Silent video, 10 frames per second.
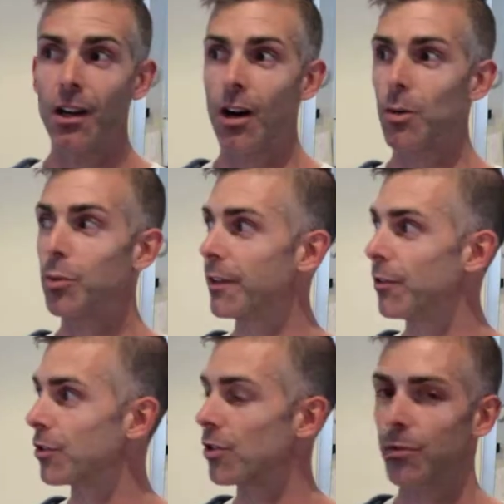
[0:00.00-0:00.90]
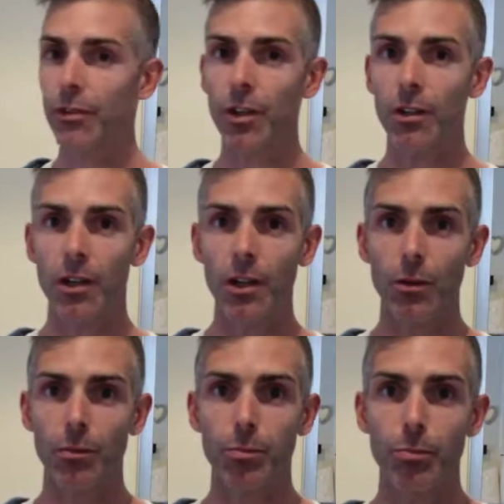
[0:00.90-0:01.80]
I'm pretty fortunate, we've got
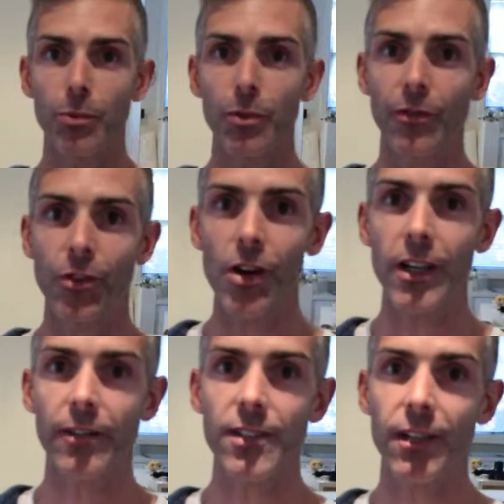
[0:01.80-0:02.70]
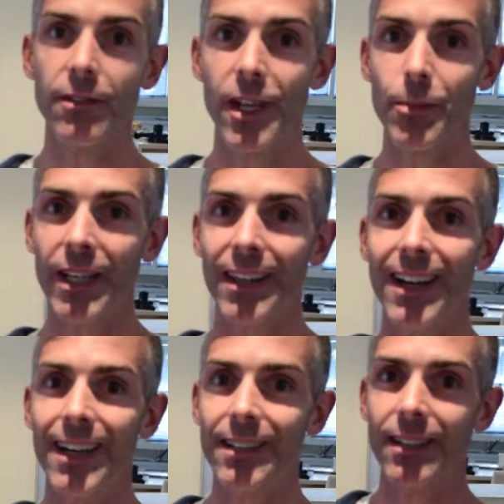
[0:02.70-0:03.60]
a good variety of stuff in our
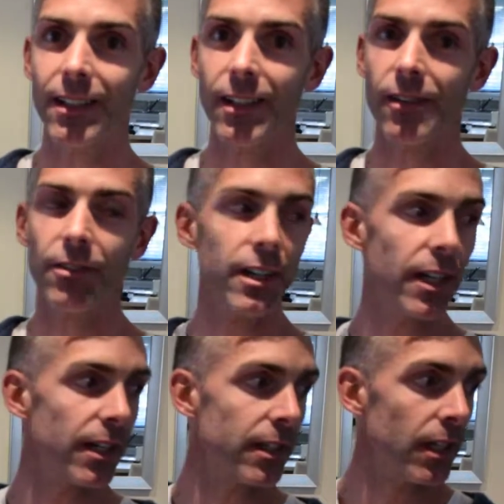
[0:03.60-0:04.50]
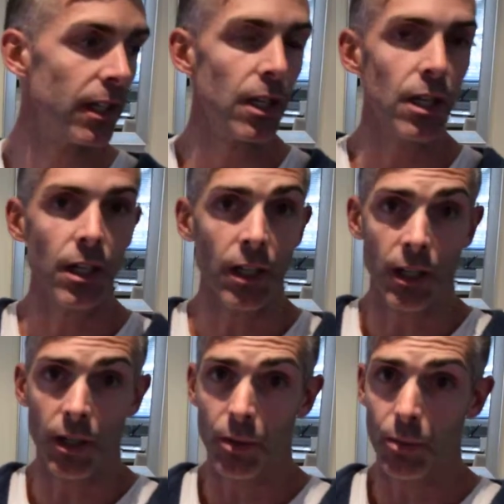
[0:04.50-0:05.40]
backyard and in our front yard.
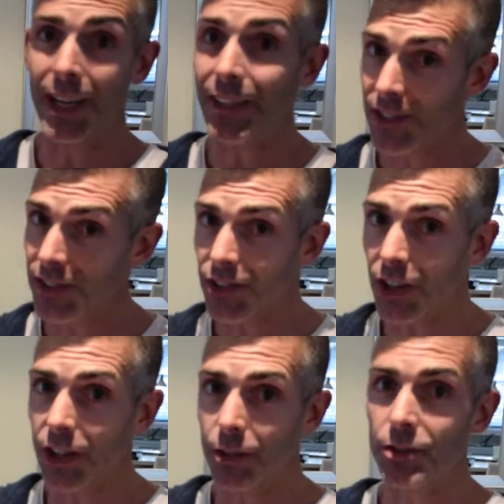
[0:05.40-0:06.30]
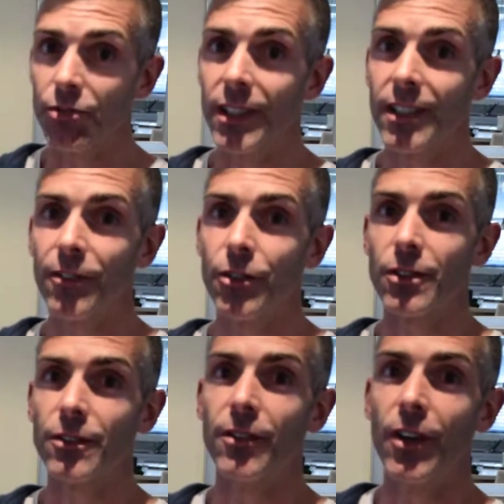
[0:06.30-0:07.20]
Even so, it was really difficult
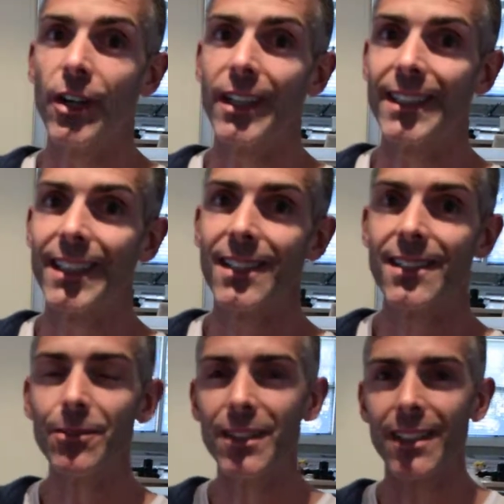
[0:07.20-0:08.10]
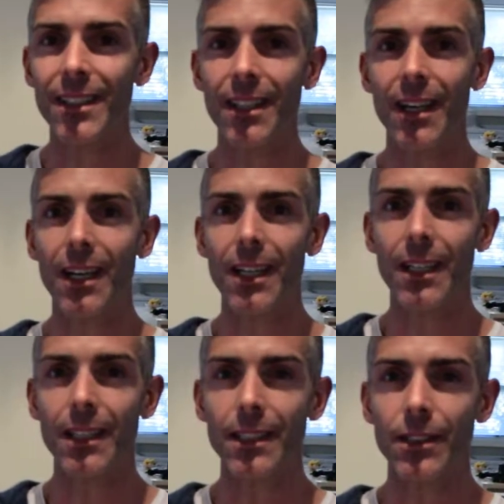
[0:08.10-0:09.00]
to find something
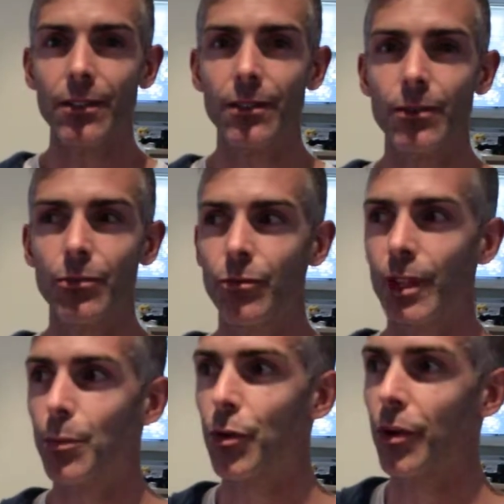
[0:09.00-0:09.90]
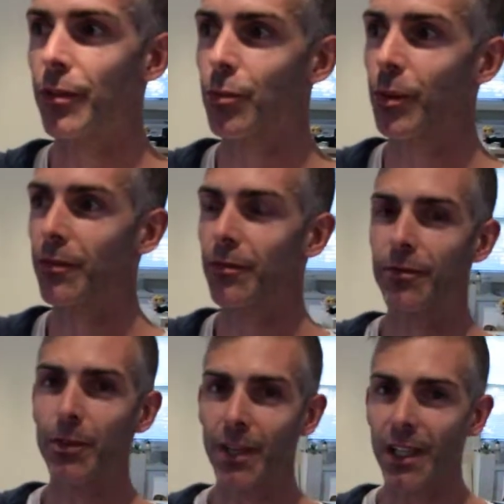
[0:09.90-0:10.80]
that really proved what
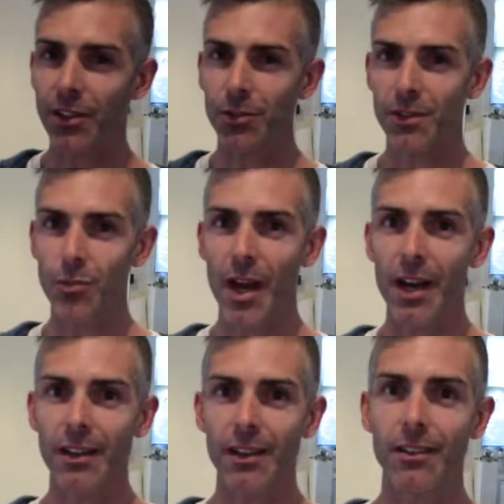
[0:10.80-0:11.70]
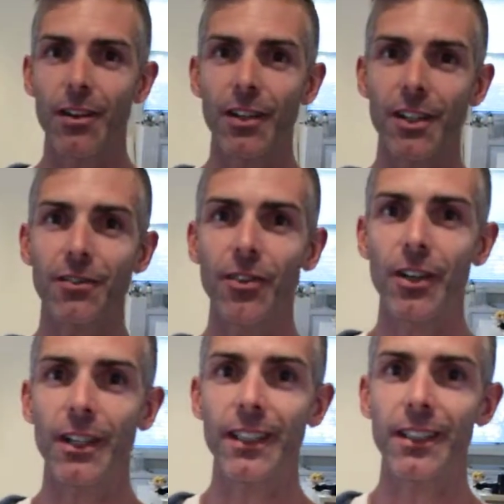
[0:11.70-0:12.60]
Fibonacci was about, and
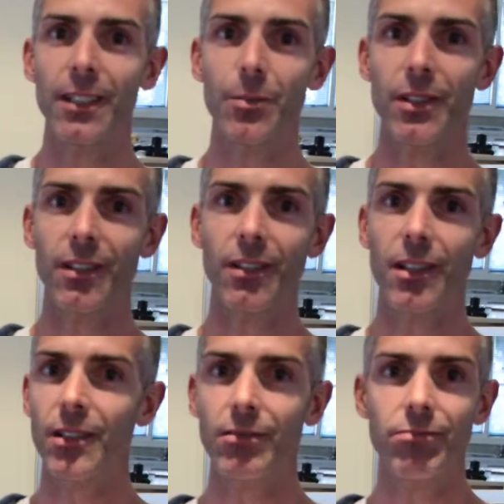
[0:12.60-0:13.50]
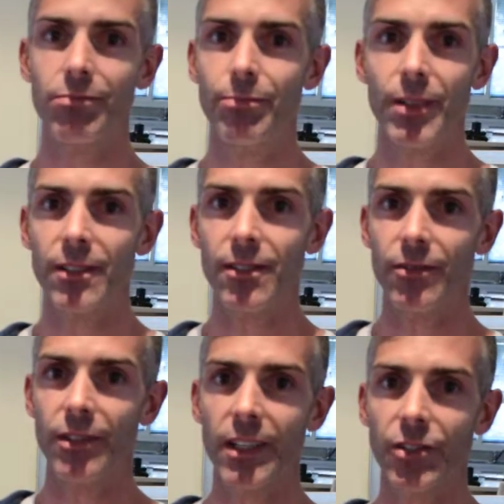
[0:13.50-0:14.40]
identifying a particular piece of
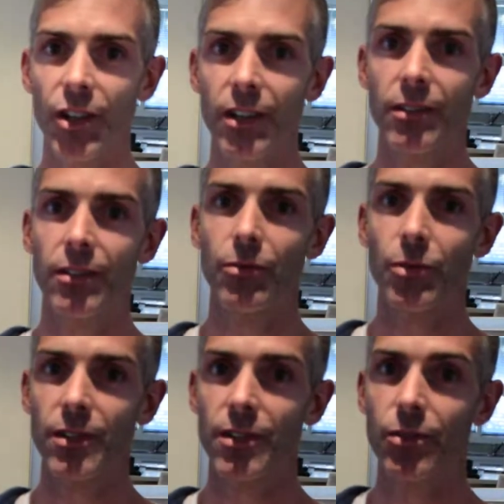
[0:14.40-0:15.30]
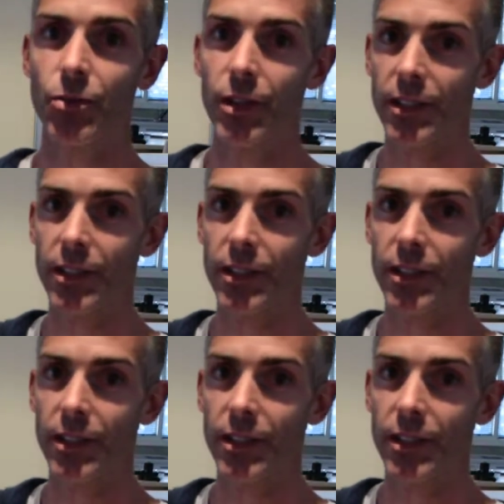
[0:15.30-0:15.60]
nature was quite